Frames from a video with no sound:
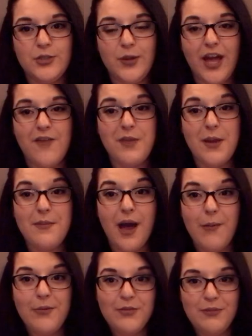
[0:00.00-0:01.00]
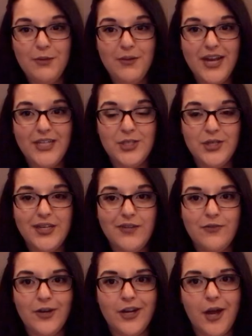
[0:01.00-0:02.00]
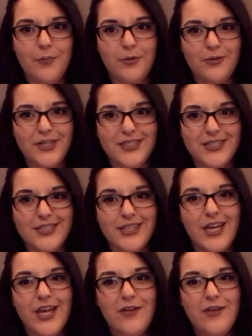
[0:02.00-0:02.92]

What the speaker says: to have my mom with me when I took it for a couple reasons.